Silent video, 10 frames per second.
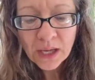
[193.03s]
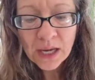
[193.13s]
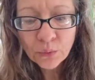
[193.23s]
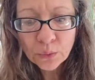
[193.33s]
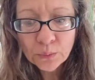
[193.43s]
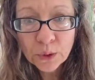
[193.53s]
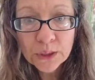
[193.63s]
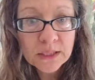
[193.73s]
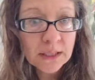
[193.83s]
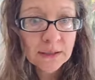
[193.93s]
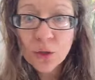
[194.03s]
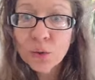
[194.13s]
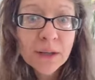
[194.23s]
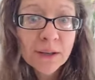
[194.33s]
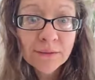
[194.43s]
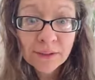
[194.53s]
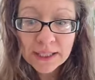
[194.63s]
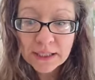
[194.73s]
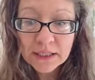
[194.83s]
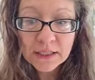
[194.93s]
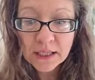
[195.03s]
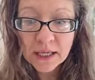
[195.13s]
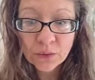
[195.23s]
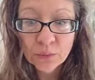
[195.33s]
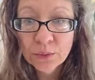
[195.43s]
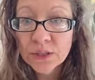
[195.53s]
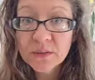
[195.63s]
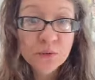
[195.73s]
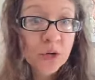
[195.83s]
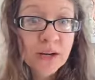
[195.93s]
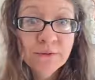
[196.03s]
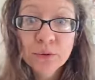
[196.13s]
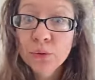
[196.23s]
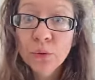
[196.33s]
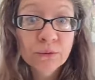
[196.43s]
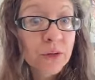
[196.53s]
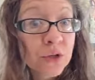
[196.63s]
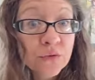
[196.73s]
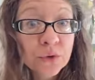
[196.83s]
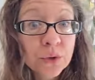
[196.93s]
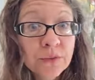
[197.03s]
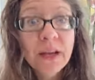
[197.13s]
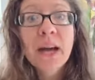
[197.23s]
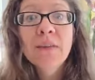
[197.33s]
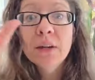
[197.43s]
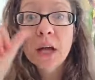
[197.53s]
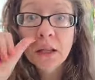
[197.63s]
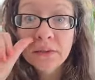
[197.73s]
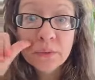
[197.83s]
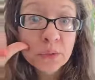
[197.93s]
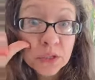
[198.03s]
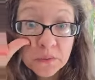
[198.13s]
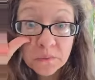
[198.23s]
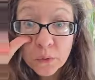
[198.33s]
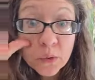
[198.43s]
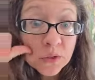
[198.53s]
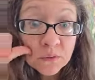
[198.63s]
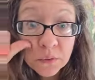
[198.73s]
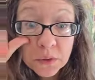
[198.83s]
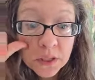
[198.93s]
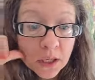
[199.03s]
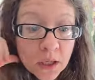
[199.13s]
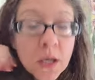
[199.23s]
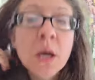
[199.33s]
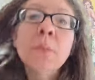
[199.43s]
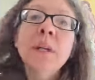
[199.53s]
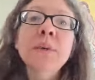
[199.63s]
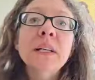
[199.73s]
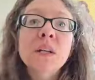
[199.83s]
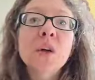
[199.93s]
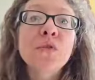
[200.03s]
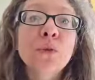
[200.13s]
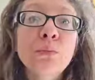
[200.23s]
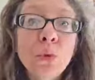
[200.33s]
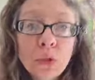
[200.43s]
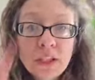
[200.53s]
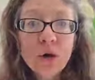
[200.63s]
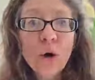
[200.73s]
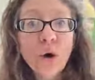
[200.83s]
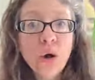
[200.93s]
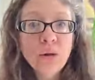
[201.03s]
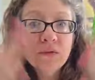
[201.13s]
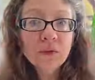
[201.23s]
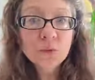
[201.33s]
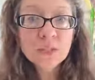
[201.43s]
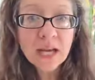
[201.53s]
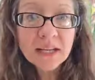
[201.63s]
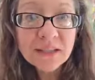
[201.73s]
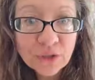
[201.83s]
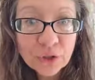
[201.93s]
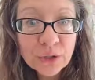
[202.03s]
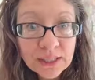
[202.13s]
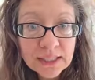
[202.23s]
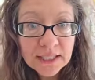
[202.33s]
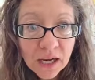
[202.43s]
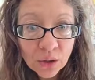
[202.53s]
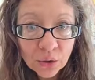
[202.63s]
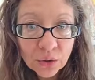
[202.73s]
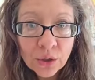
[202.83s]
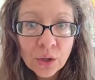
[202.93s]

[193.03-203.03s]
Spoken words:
I will put coconut flakes. I will put some dried fruit or fresh fruit if I have it. I'll even put some frozen fruit in there. But anyways, if you're pulling all of those kinds of ingredients out,